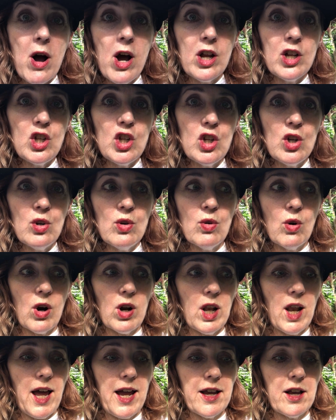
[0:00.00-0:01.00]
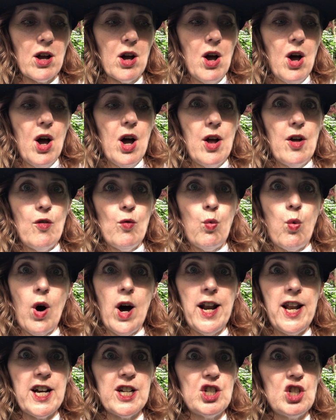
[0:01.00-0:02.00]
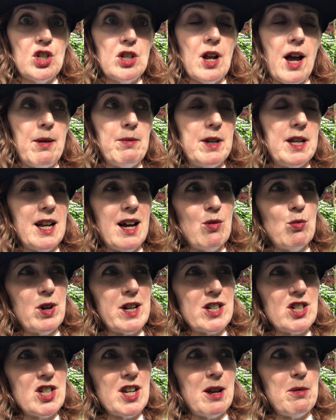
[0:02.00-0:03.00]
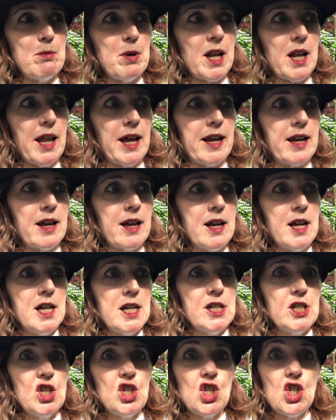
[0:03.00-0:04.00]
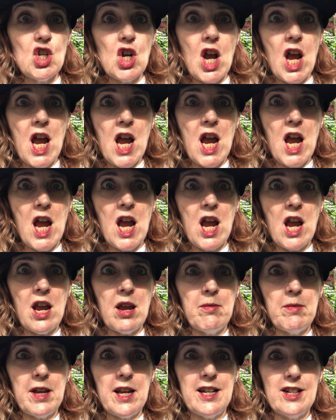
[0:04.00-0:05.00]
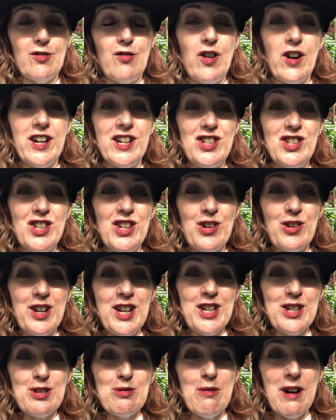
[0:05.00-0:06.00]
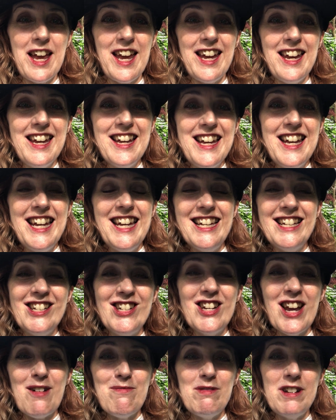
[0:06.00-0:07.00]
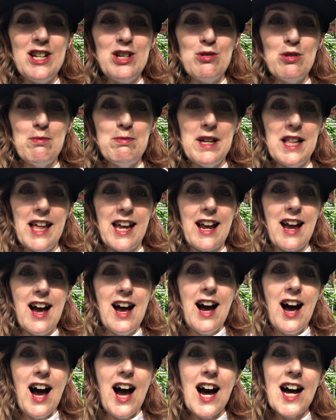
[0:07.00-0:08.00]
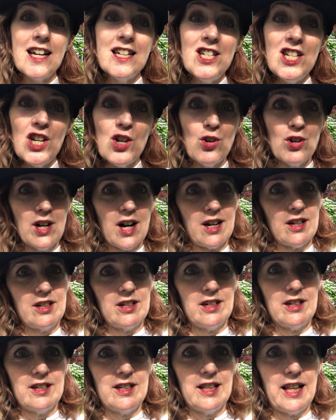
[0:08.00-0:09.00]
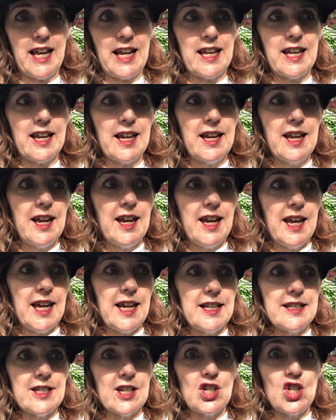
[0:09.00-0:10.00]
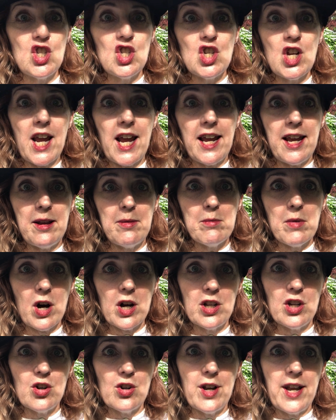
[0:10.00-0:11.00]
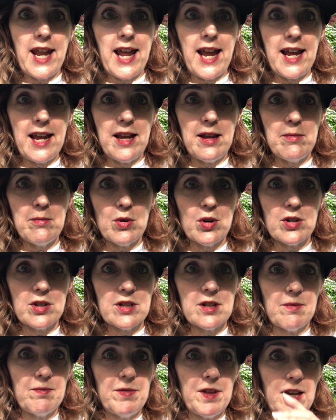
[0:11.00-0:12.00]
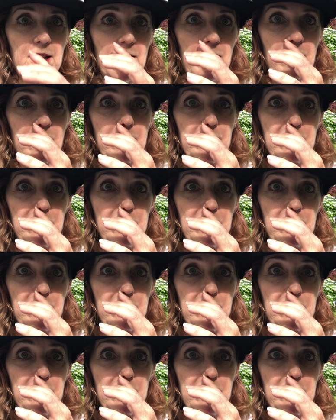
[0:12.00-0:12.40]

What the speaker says: on you, or like, not what a shame, but like shame in a very serious way. In Japanese would be like haji o kaku, like it's a shame on your name or something,